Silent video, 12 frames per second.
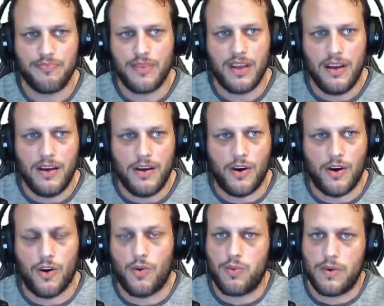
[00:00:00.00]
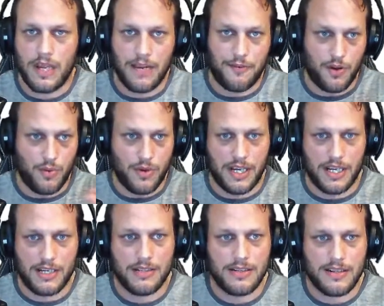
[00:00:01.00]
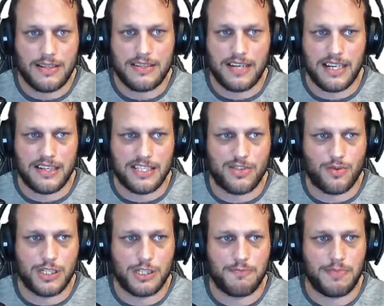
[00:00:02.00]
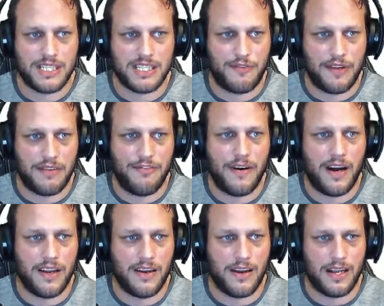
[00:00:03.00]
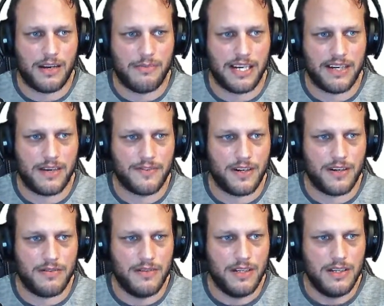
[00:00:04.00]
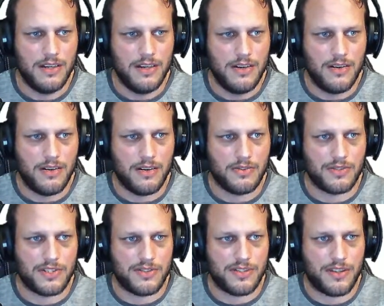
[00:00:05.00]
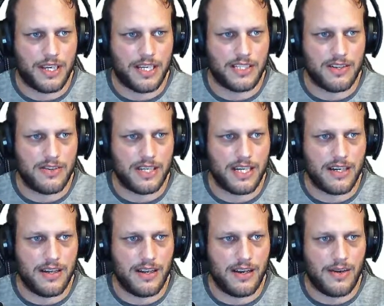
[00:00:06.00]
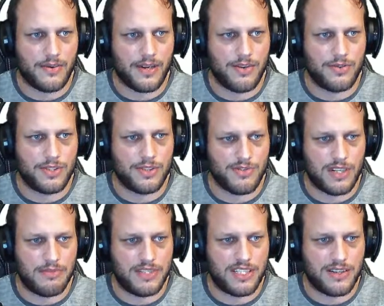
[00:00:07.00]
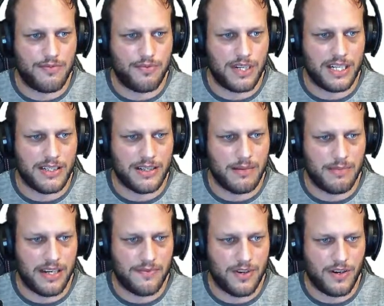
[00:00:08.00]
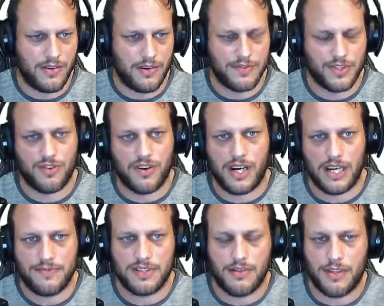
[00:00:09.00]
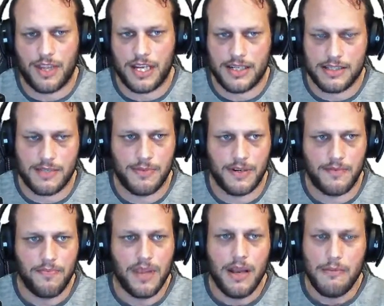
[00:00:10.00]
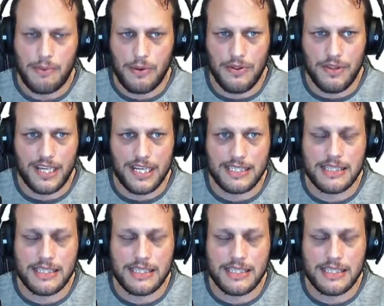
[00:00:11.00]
or if you want to take this to a specific file, like, I mean, I've got all sorts of things on here, like logos, streaming softwares, and I mean, I've got other drives and things, but put this,